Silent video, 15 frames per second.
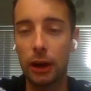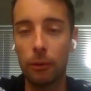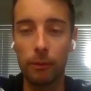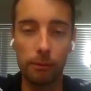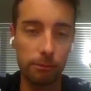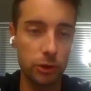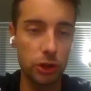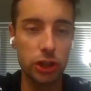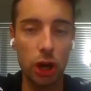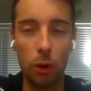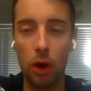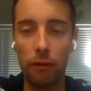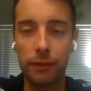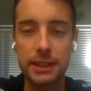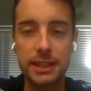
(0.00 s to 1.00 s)
just going off
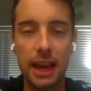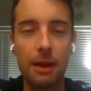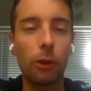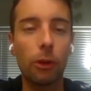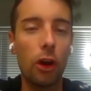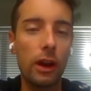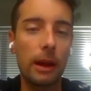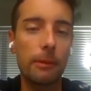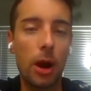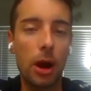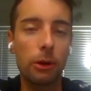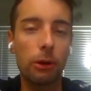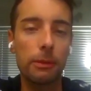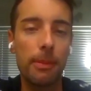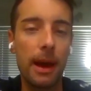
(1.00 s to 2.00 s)
this game alone, I'd probably go
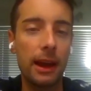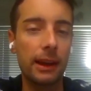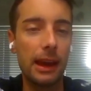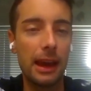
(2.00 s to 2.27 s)
with the Pack,